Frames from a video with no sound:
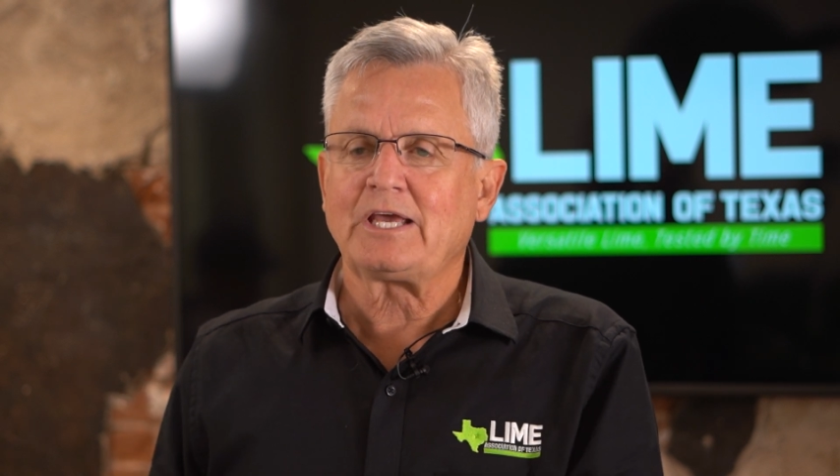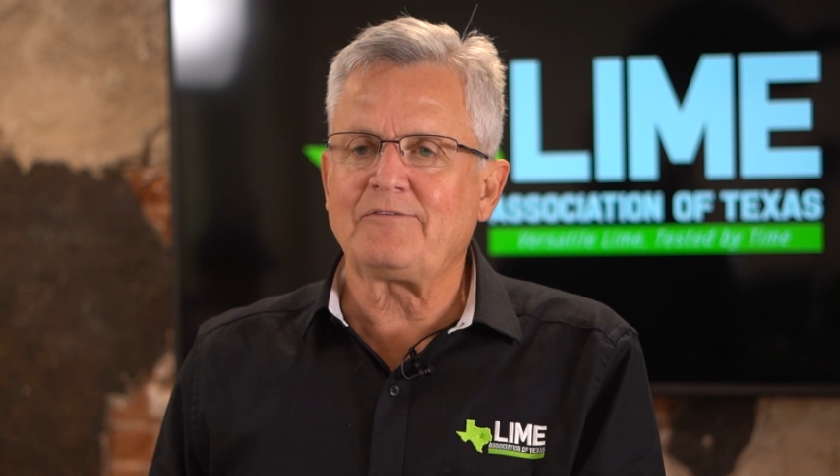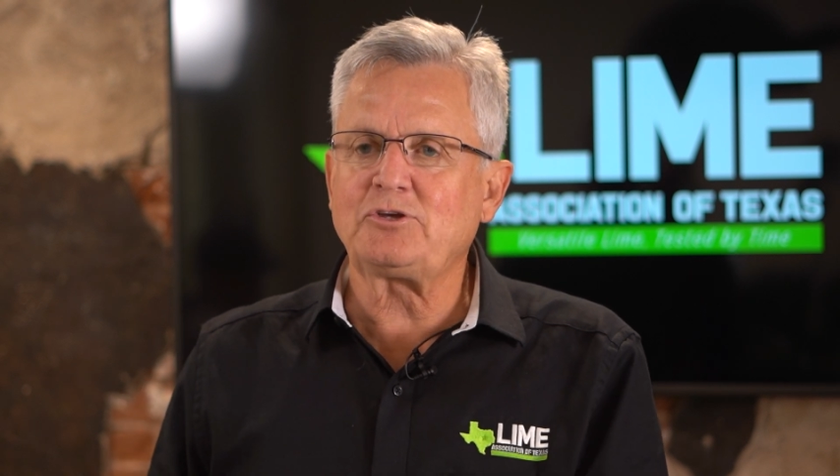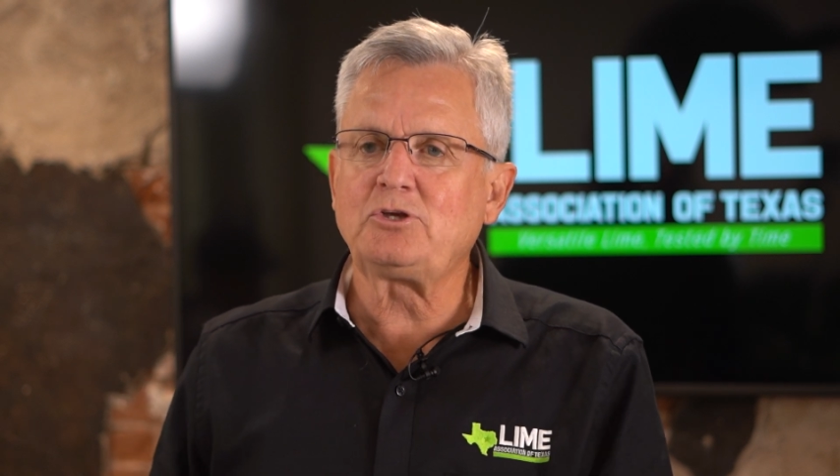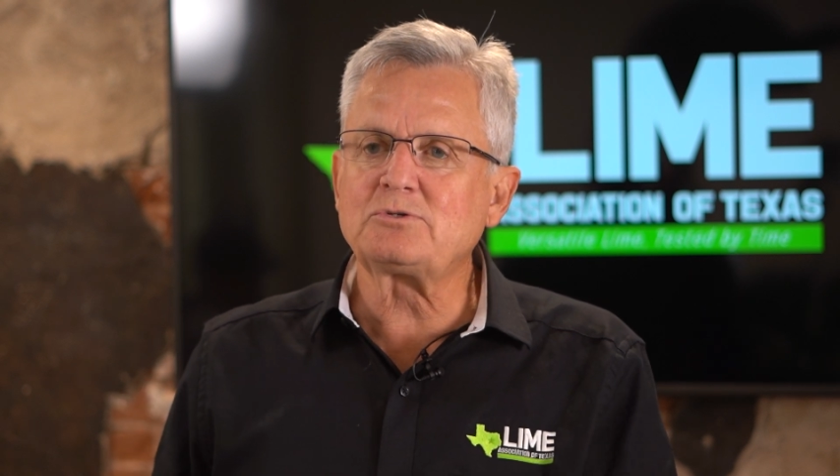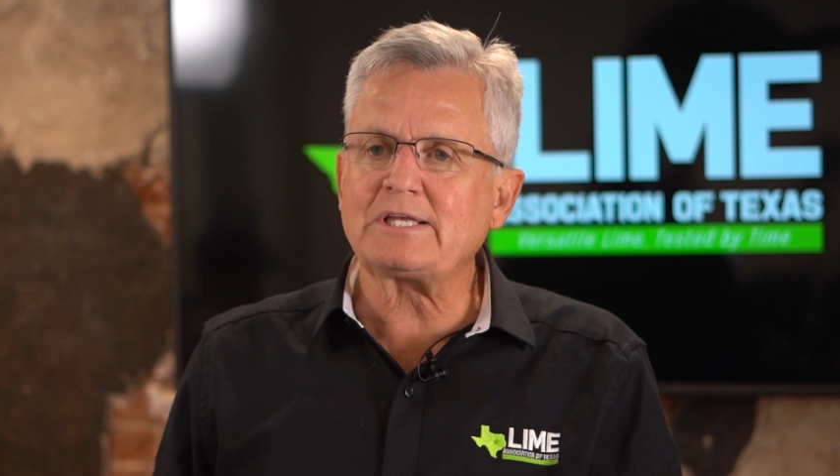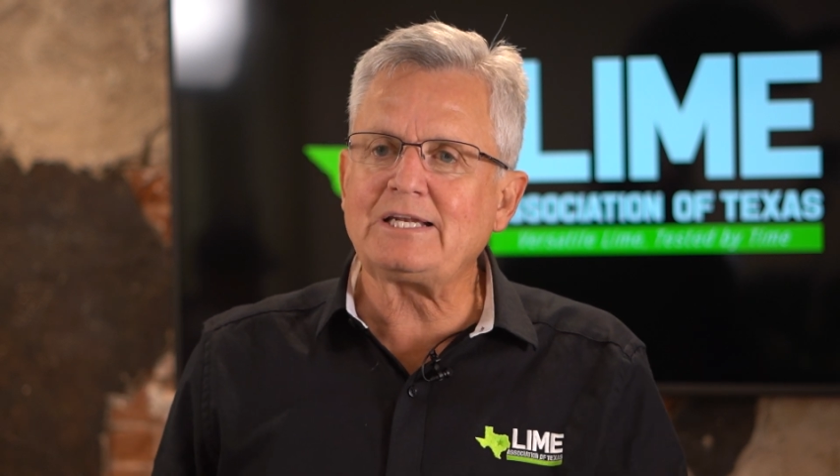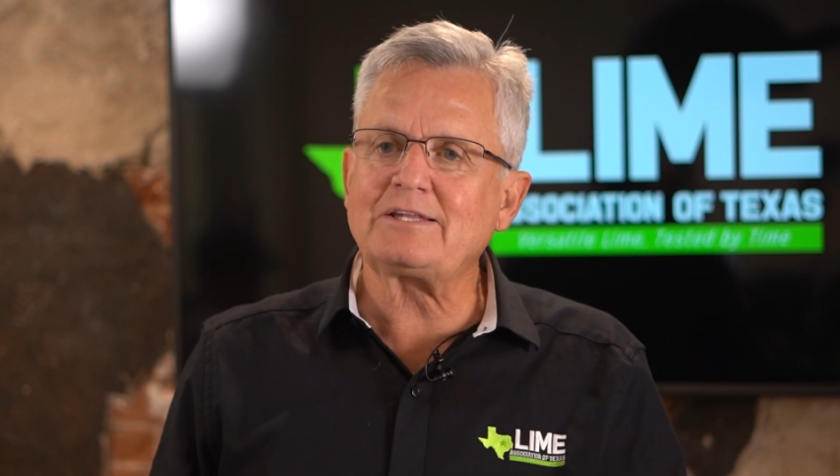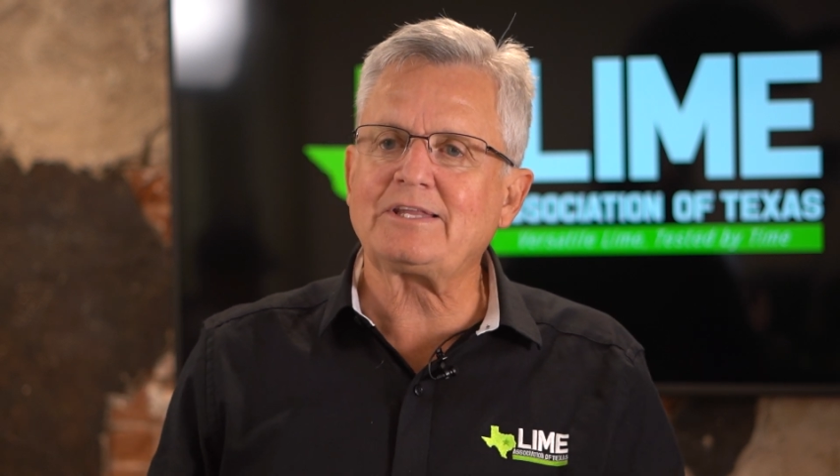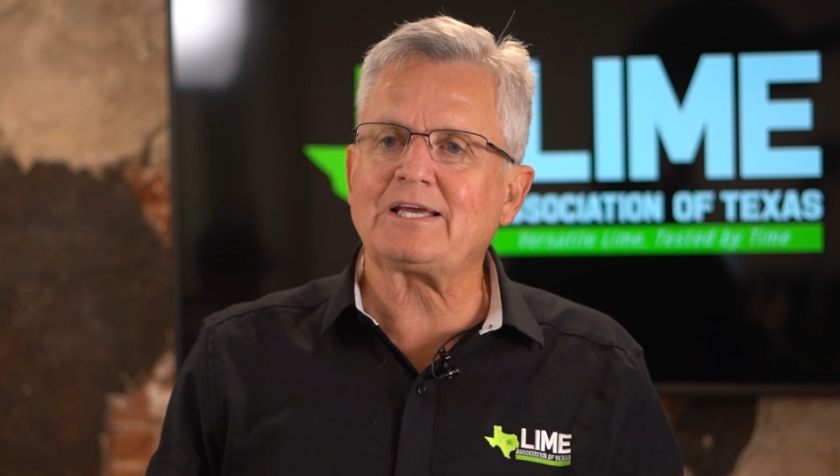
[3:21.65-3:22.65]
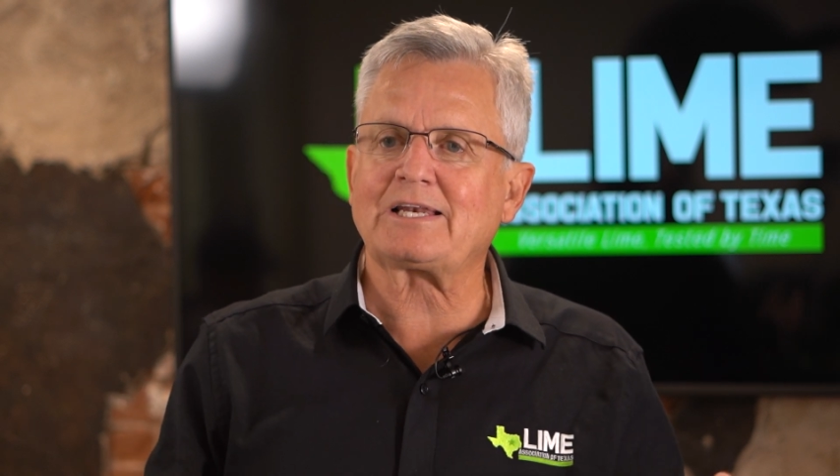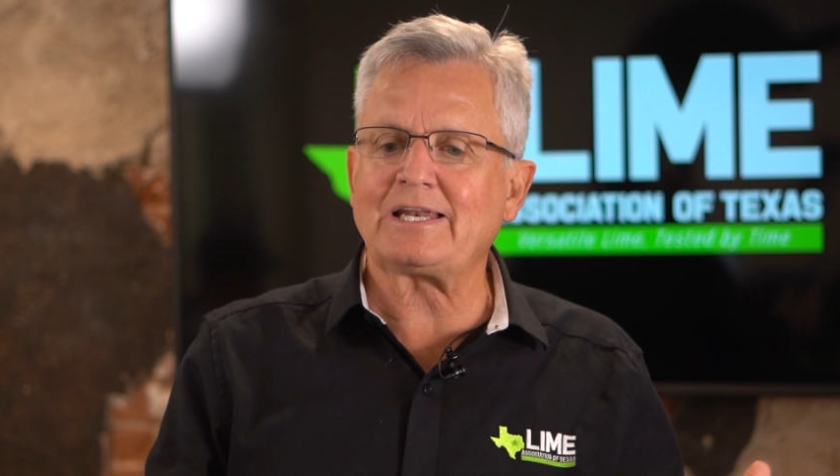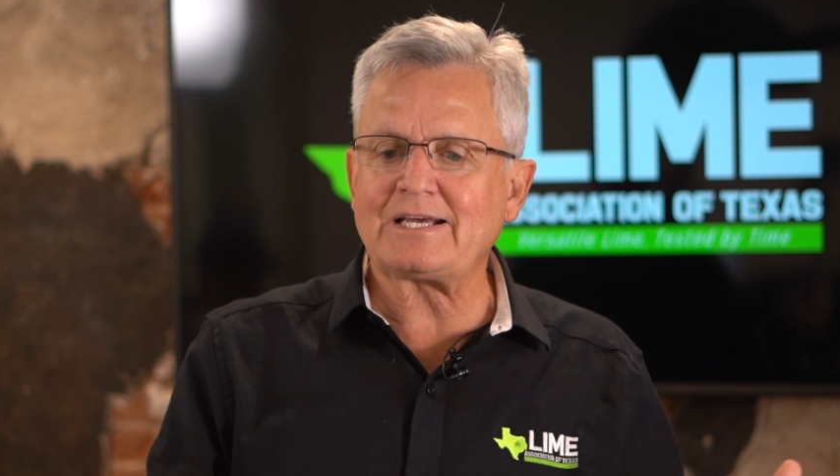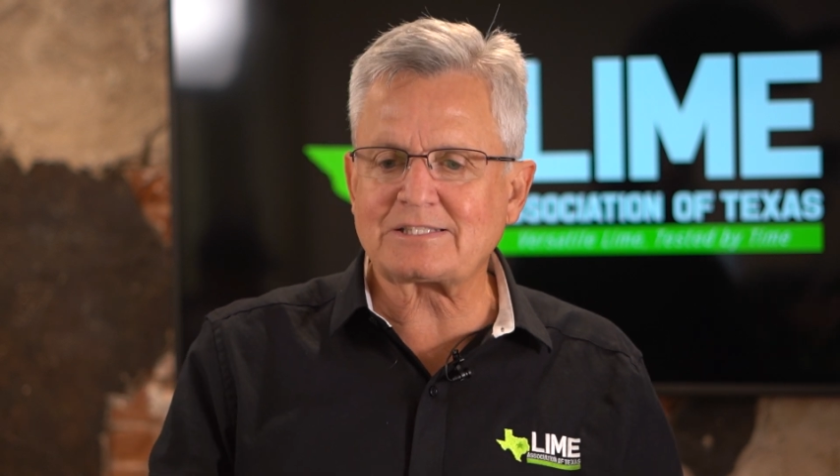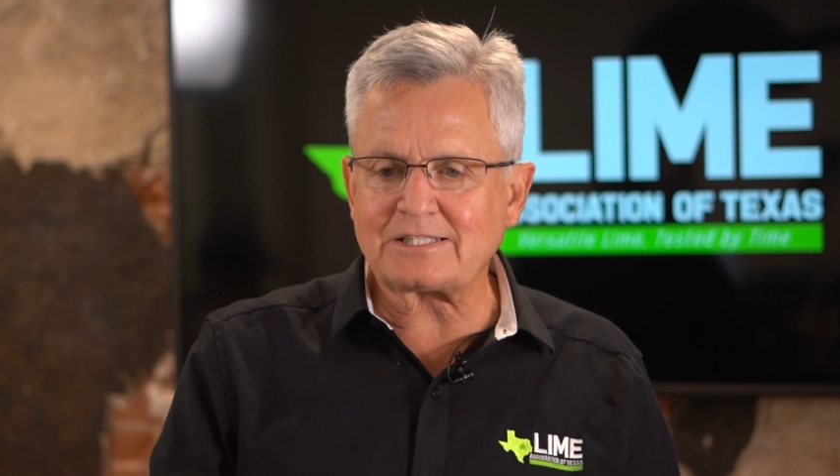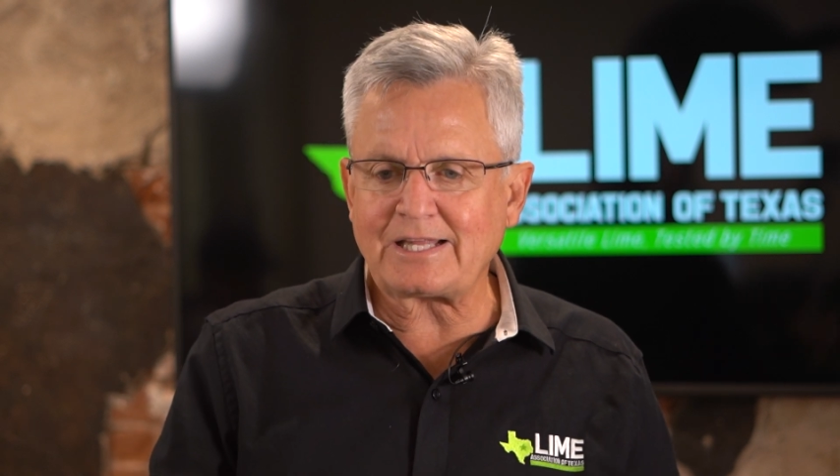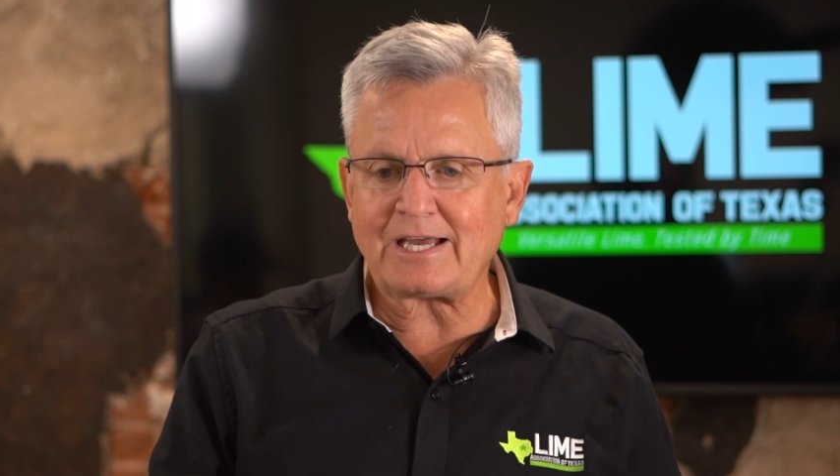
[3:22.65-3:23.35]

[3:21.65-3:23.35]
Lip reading: If you use anything less than